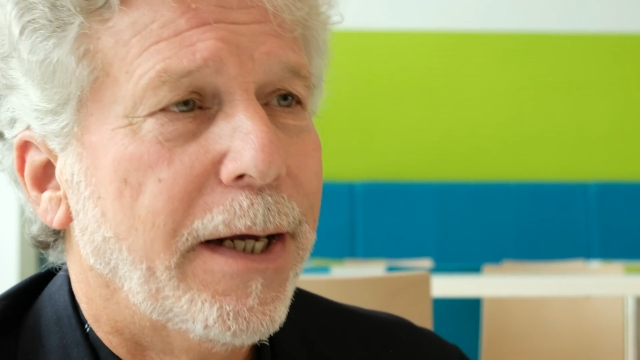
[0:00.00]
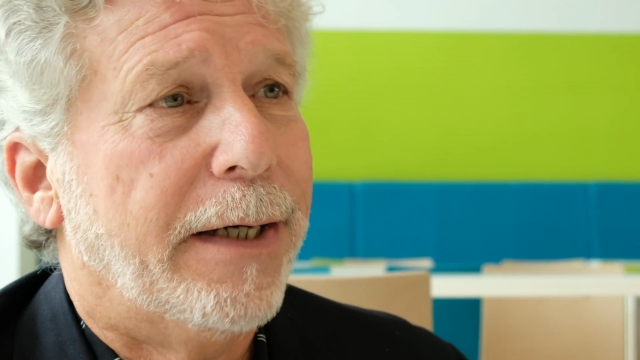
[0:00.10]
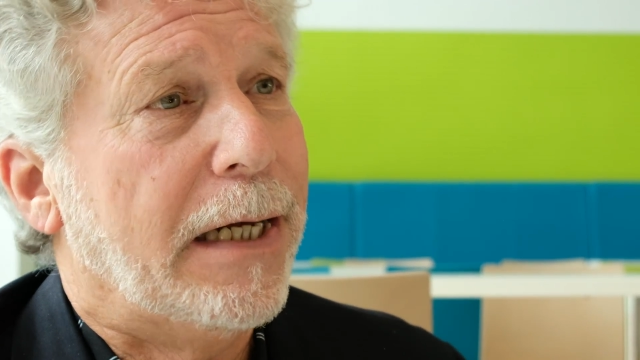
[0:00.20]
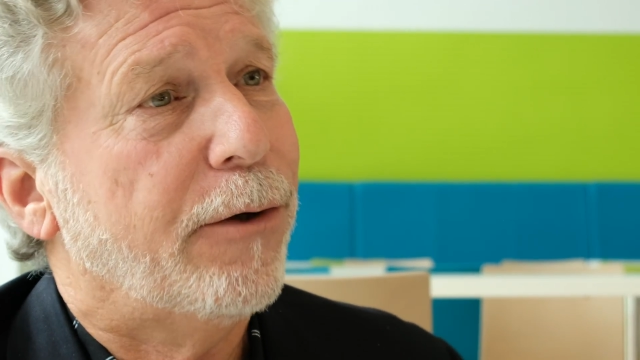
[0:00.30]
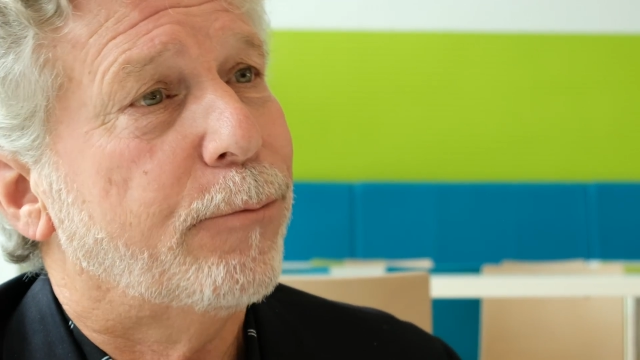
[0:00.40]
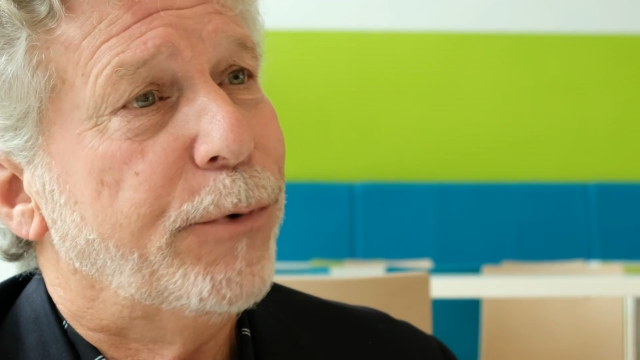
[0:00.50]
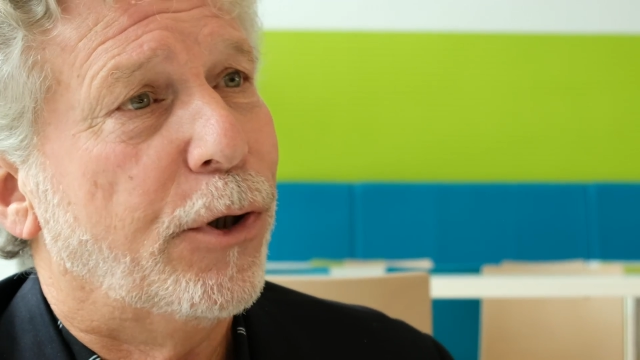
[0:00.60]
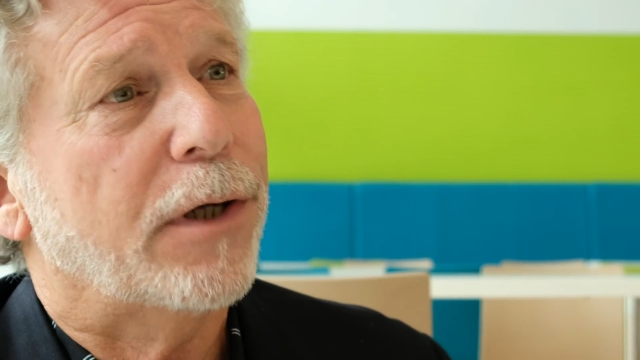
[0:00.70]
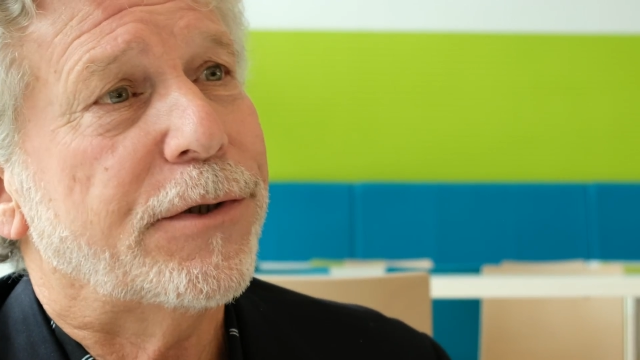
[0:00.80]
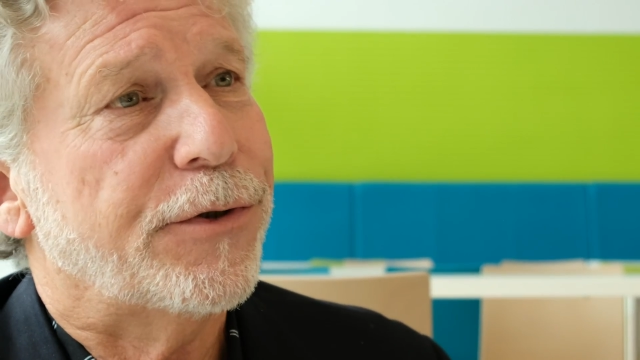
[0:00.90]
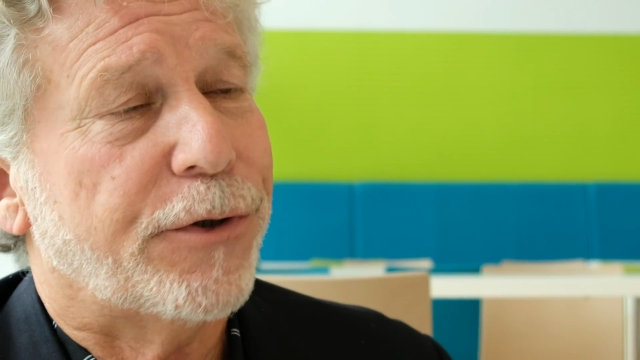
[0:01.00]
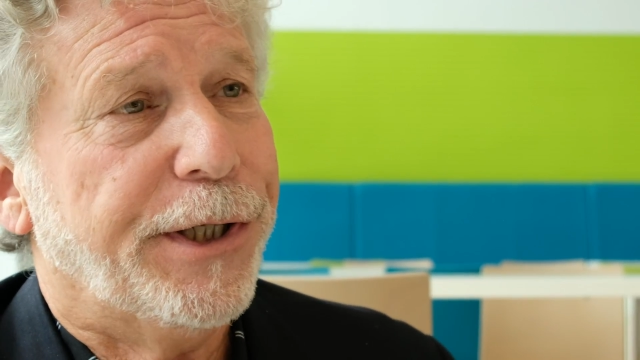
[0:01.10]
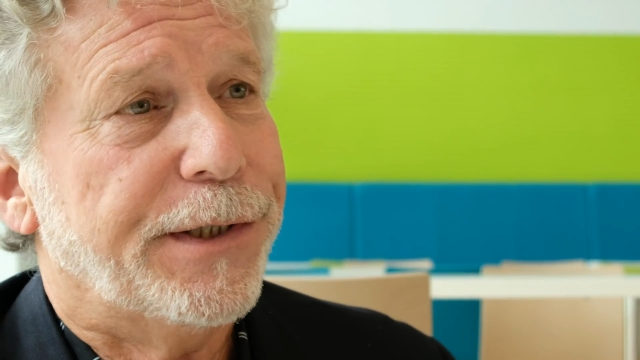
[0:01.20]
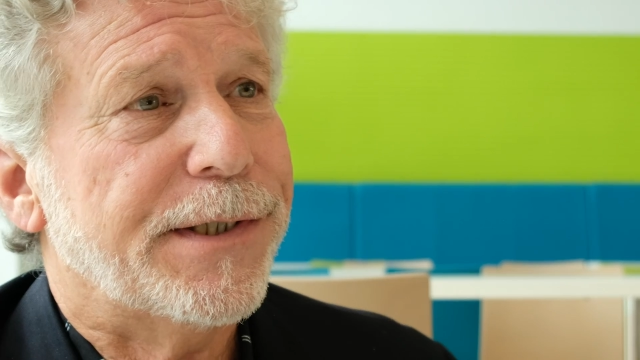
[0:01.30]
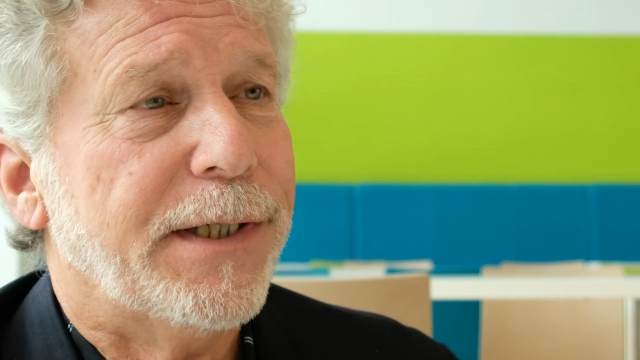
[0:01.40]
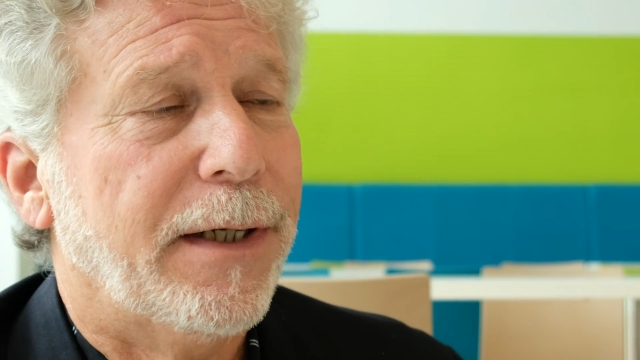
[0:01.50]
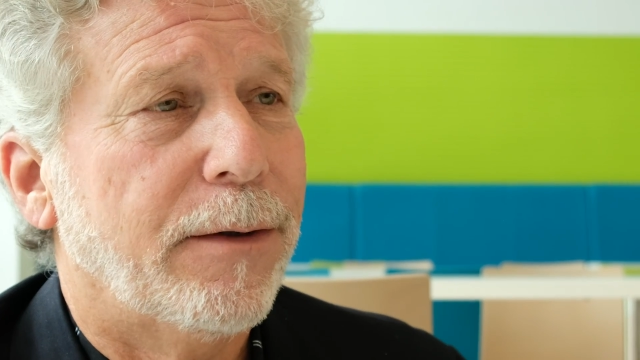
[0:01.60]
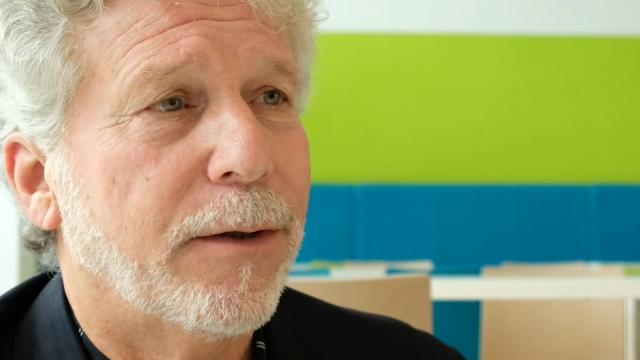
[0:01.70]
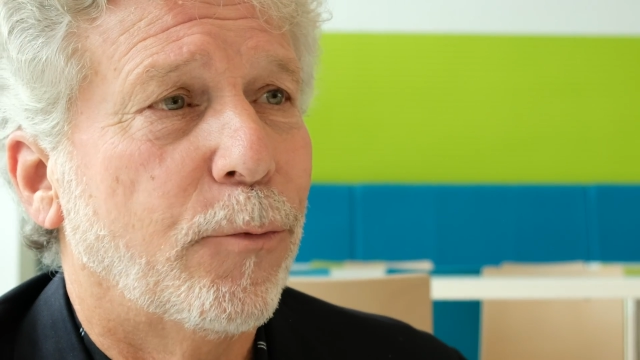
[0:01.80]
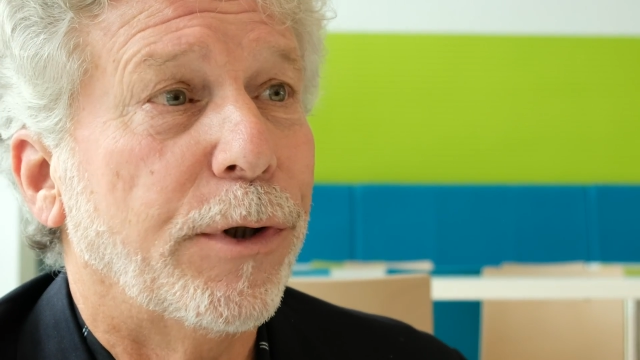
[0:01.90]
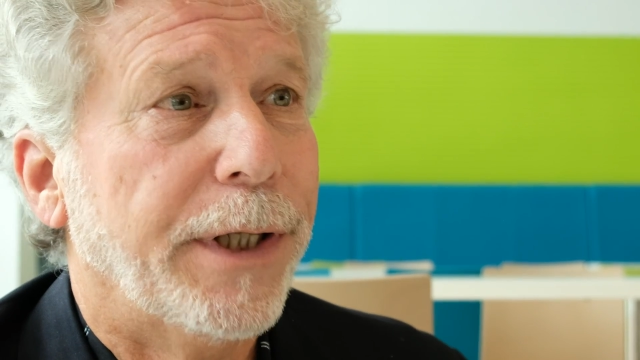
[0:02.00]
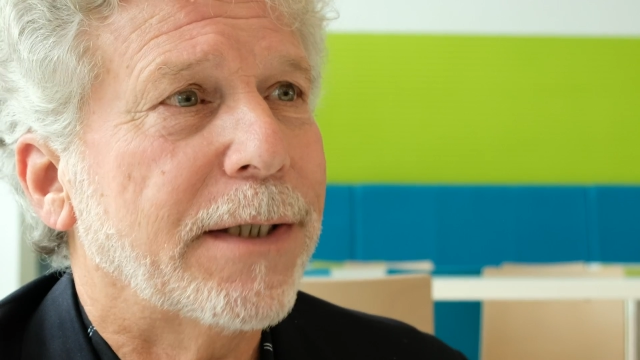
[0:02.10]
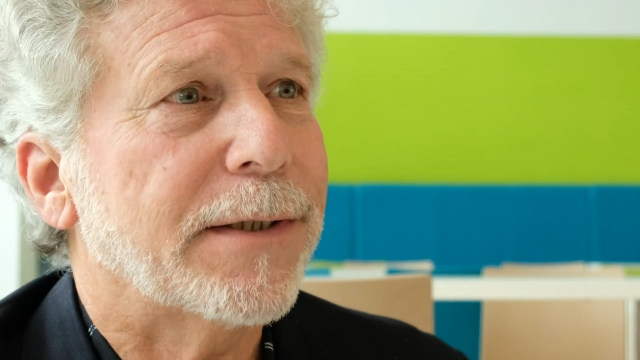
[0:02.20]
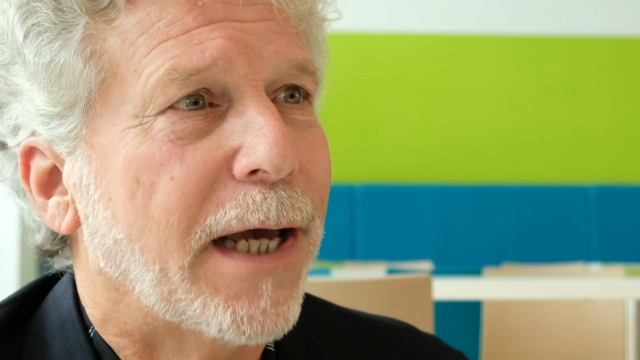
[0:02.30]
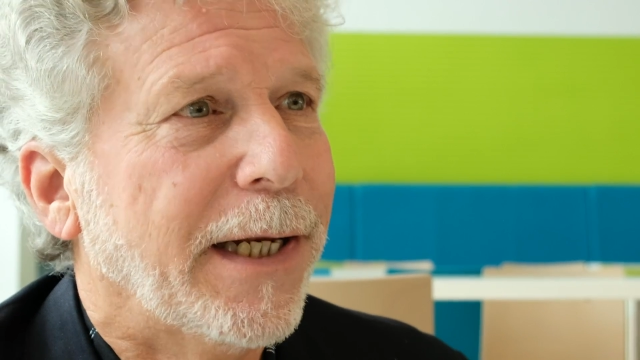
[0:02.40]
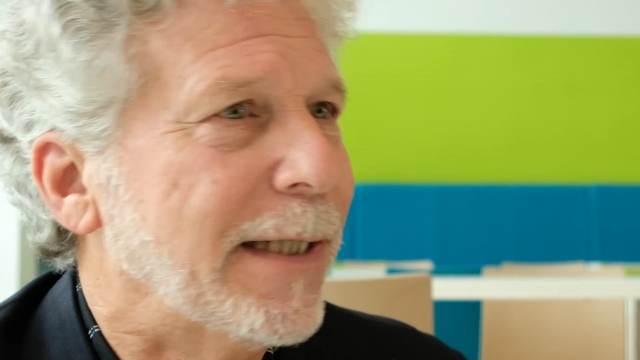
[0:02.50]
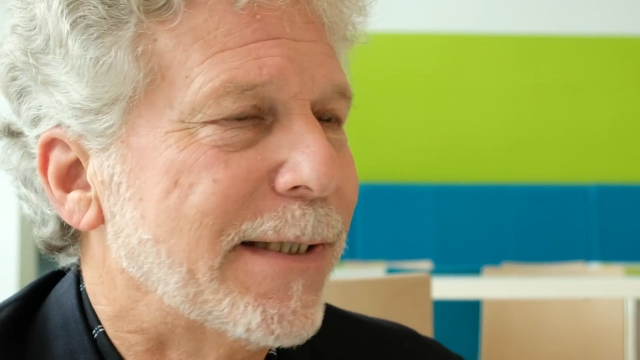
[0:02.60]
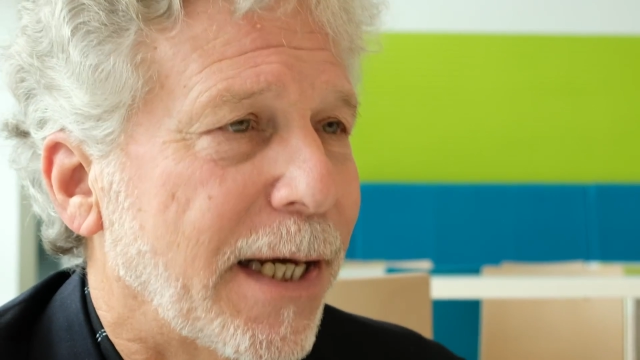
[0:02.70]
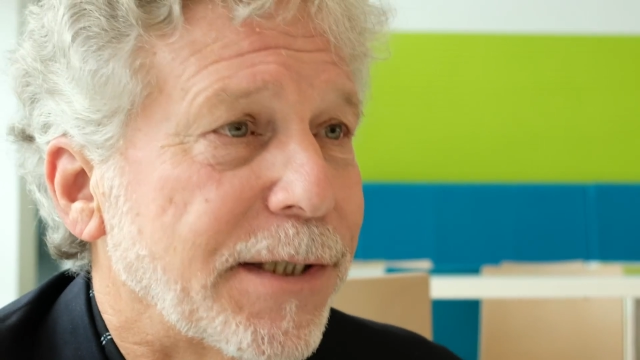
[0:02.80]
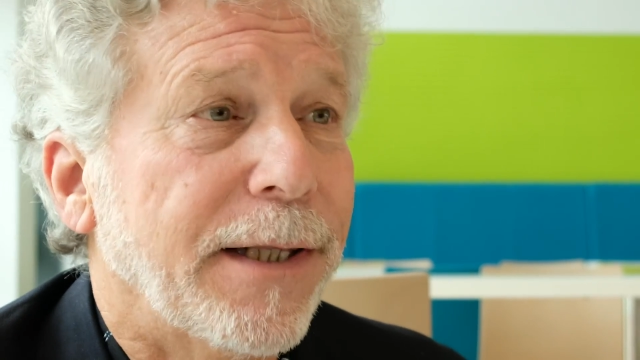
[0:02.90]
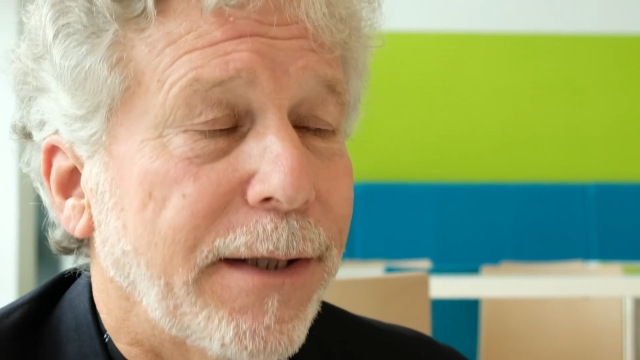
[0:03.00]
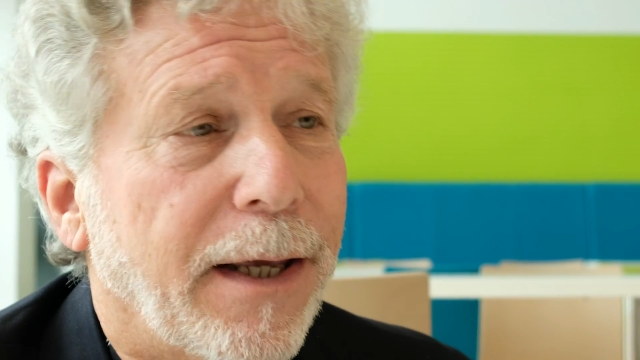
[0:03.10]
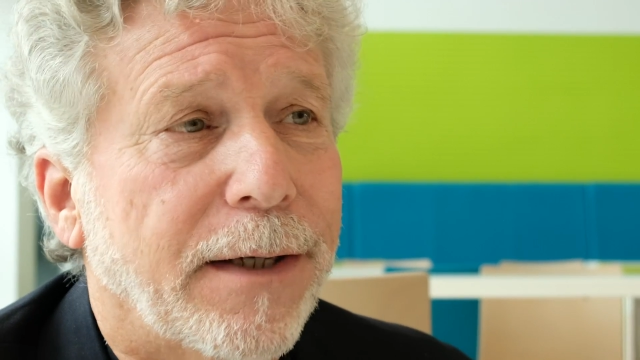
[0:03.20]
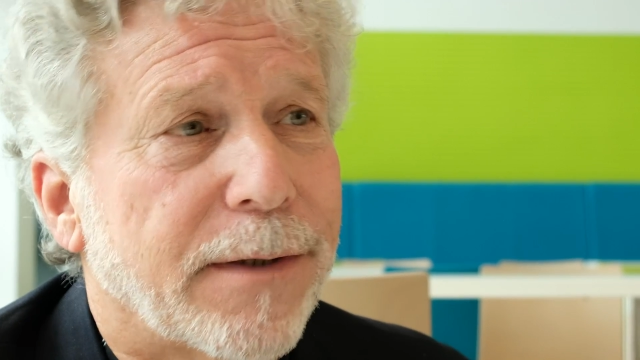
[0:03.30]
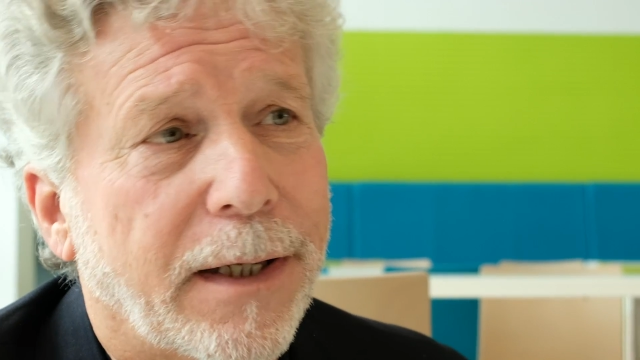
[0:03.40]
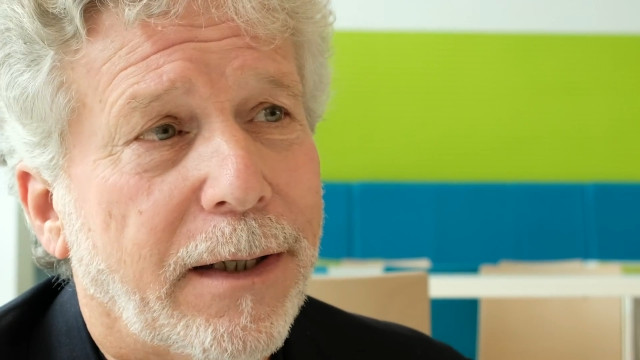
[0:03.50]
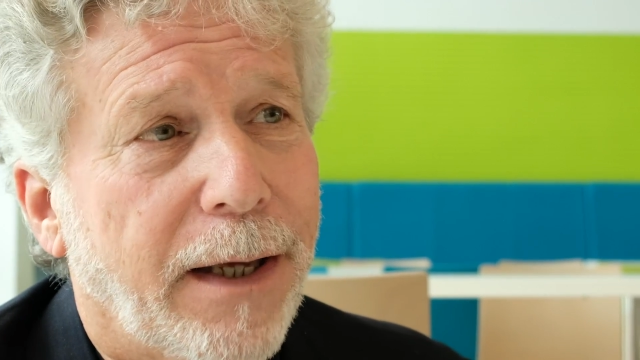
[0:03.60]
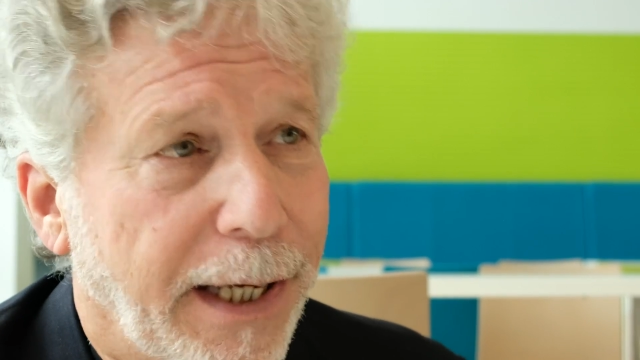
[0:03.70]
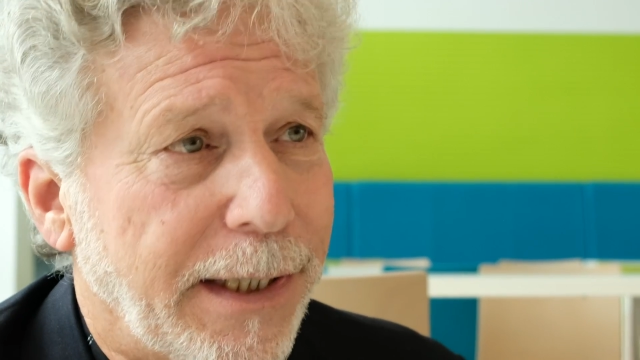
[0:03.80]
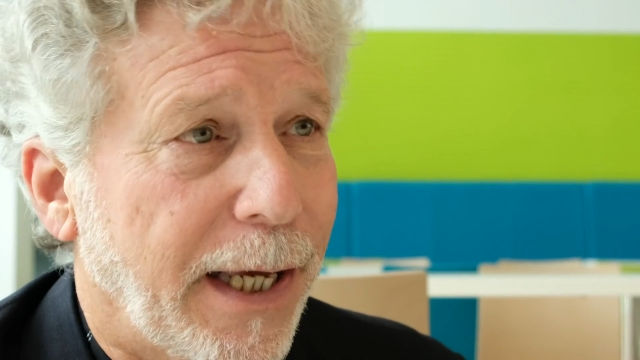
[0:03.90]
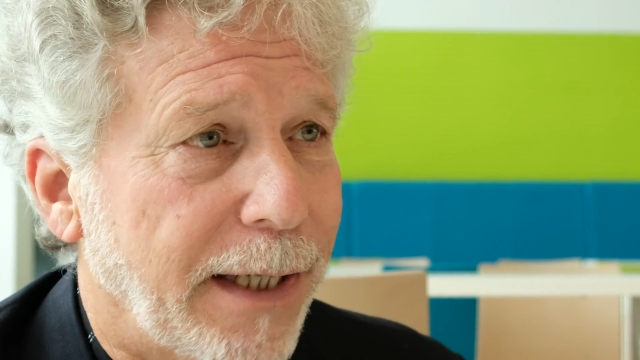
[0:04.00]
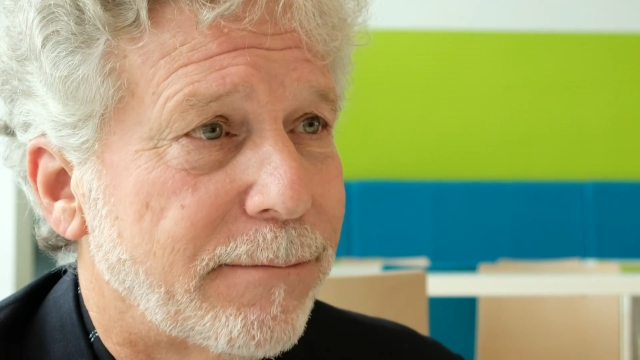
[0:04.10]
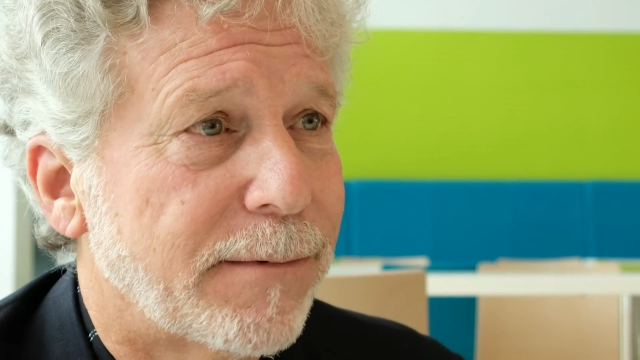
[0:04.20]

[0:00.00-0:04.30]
And now you're also starting to see the really exciting, sexy things like 8K